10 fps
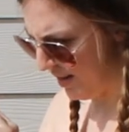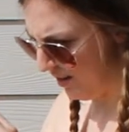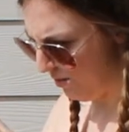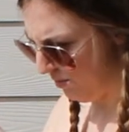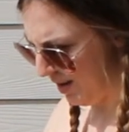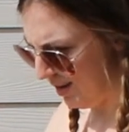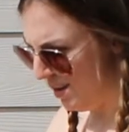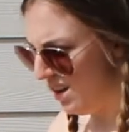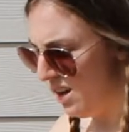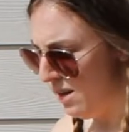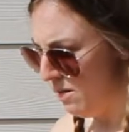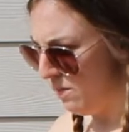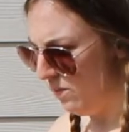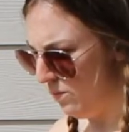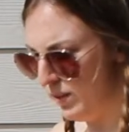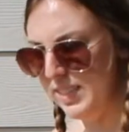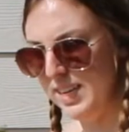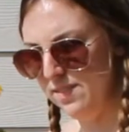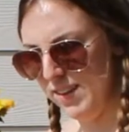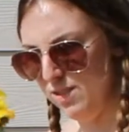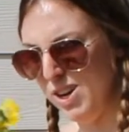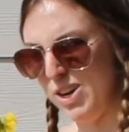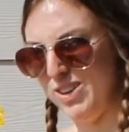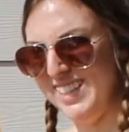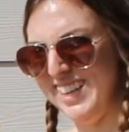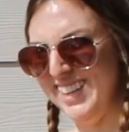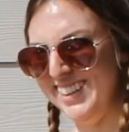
aisle, but we'll see if it grows.